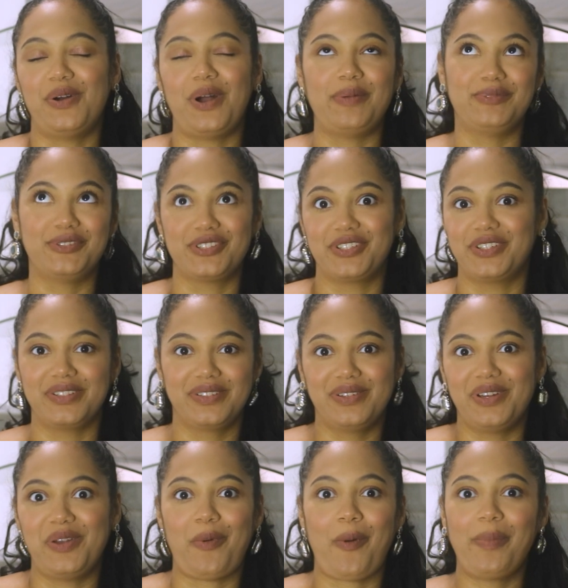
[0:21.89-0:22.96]
I'm sure
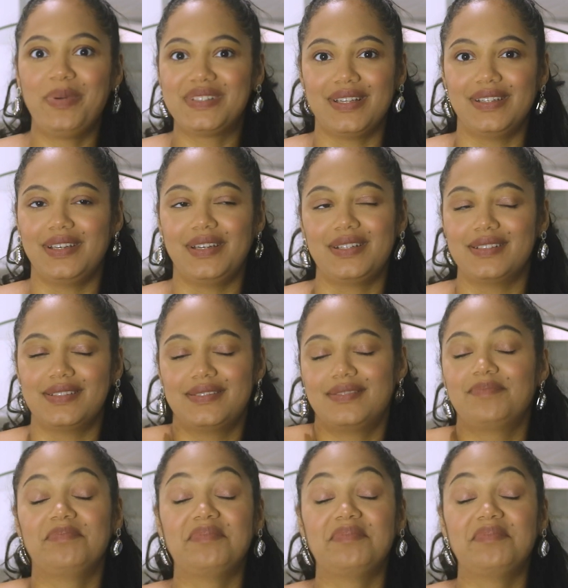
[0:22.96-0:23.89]
it won't be Sunday because